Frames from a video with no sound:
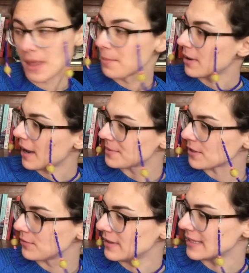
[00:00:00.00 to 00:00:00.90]
Perhaps I'll
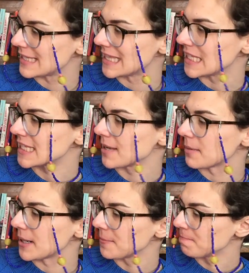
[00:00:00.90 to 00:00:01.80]
read this in the
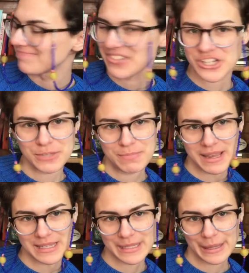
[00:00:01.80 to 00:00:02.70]
summer just
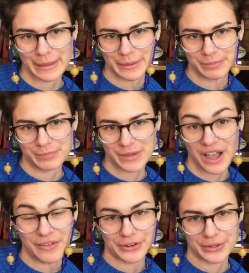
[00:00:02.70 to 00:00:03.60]
based on the
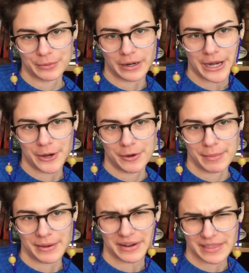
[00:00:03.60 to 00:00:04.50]
cover and what I know
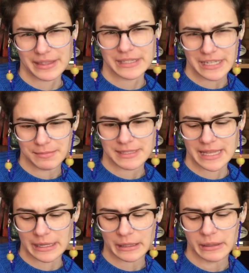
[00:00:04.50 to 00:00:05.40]
about it, that seems
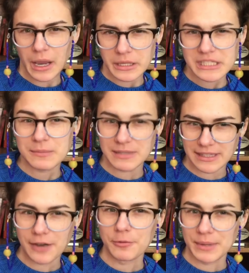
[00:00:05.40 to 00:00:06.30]
like seems like
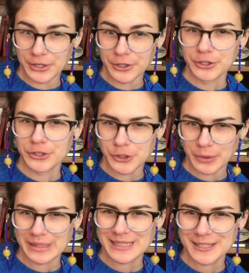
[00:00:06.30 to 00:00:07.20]
that would be a good
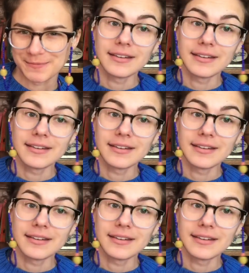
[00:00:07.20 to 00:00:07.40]
choice.